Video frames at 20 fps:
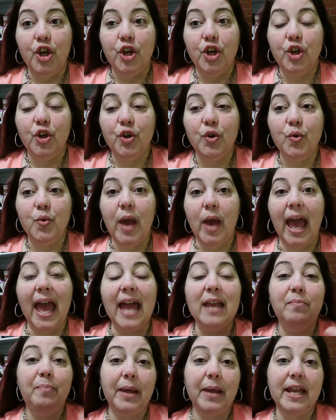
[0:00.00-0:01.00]
who
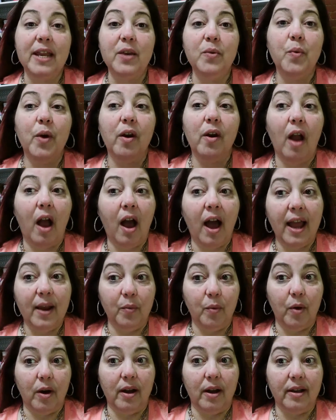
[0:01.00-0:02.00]
had been where I
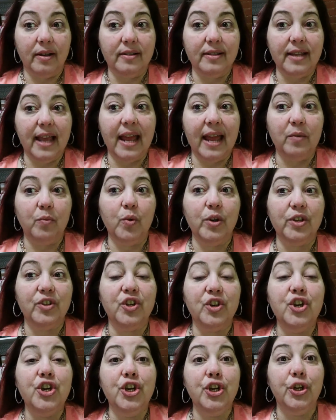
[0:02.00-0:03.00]
was and was
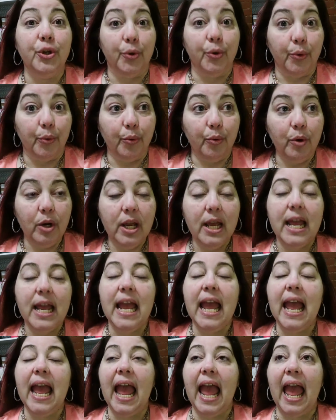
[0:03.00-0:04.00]
new
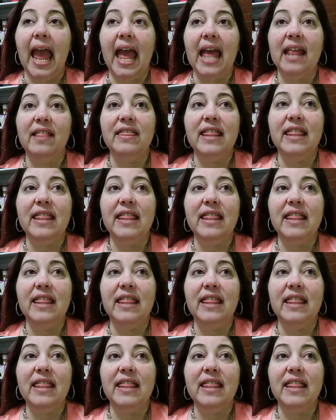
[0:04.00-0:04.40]
and